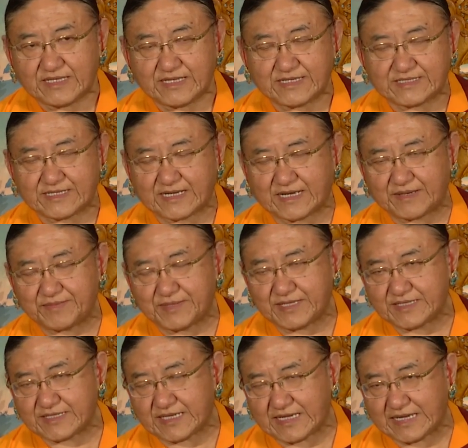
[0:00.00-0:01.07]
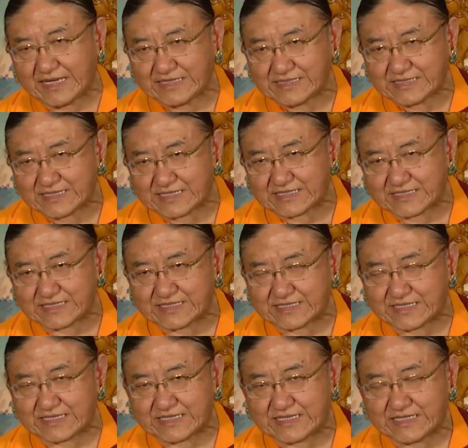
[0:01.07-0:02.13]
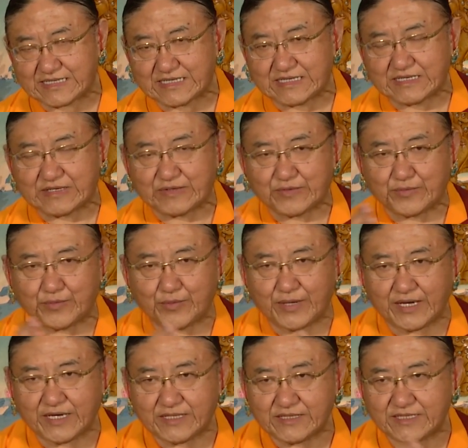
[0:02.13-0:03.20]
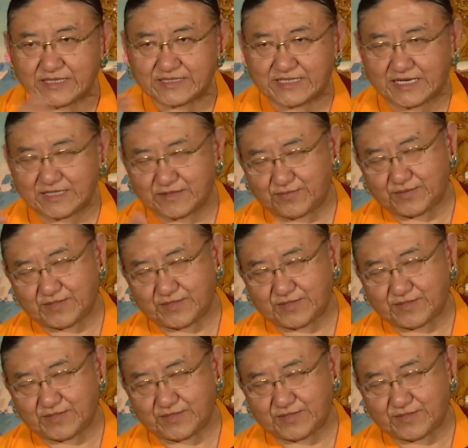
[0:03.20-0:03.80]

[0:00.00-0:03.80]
There's a complete uncertainty when the death